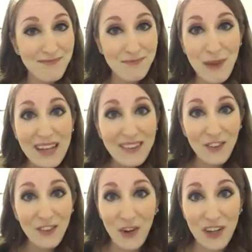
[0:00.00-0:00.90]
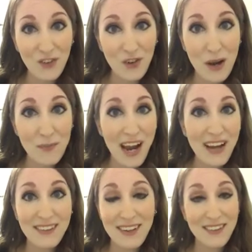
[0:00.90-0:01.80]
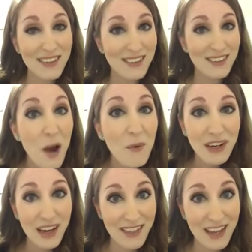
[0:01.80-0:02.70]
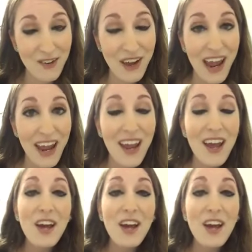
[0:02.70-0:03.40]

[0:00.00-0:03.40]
basis for Instagram, guys, is this networking thing, okay?